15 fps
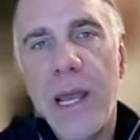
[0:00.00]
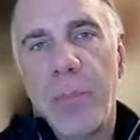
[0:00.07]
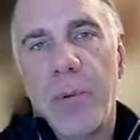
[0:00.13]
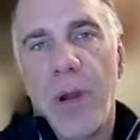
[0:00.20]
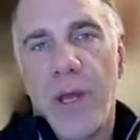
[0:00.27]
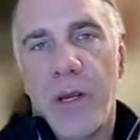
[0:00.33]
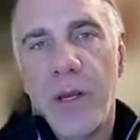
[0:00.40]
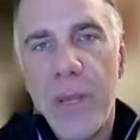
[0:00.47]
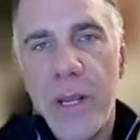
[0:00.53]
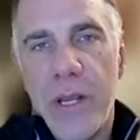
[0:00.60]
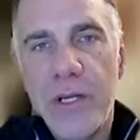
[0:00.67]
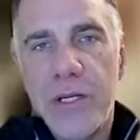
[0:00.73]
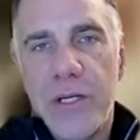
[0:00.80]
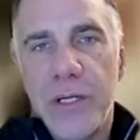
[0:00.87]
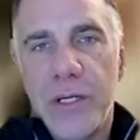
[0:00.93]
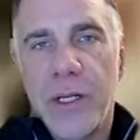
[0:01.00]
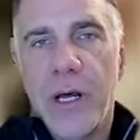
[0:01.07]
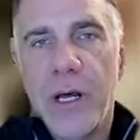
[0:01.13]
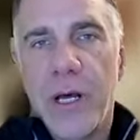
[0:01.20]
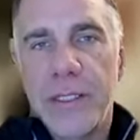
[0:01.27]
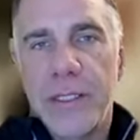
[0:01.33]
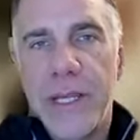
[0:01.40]
hyperautomation,
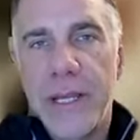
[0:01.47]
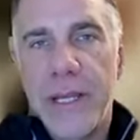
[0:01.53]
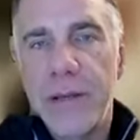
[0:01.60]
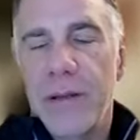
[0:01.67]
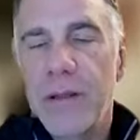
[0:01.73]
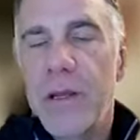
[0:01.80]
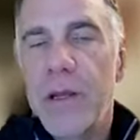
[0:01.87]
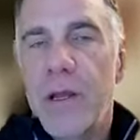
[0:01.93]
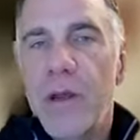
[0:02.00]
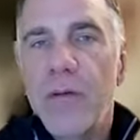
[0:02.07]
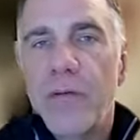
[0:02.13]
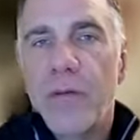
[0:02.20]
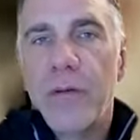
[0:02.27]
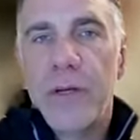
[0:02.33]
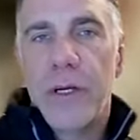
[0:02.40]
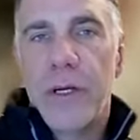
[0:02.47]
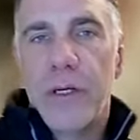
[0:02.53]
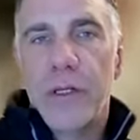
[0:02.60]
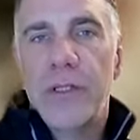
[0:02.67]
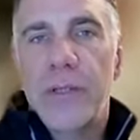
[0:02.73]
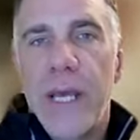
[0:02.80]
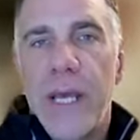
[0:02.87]
and content for
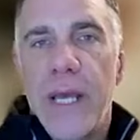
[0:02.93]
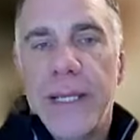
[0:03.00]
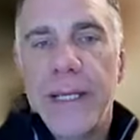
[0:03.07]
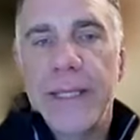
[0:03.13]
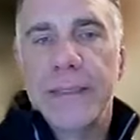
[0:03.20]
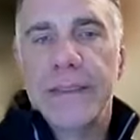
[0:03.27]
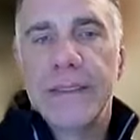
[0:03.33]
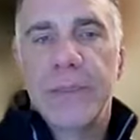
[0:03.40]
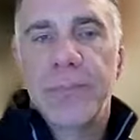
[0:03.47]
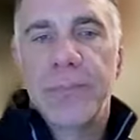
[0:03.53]
nearly 2 decades.